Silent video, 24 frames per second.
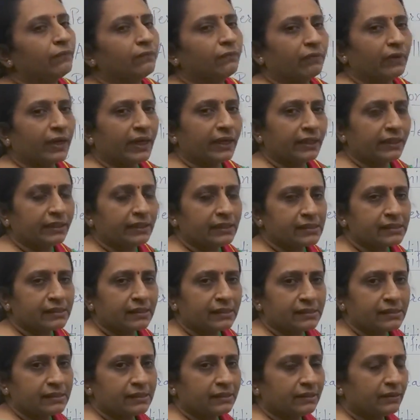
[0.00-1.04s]
when it is
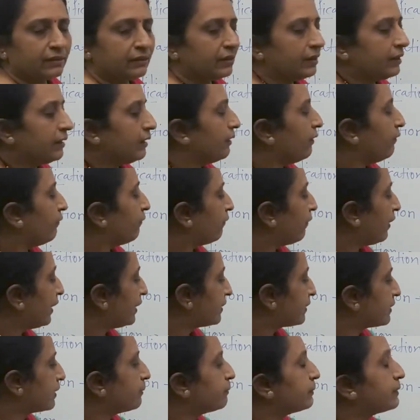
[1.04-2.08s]
considered when
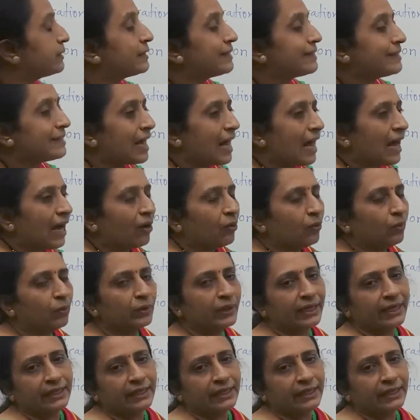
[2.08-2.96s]
some sound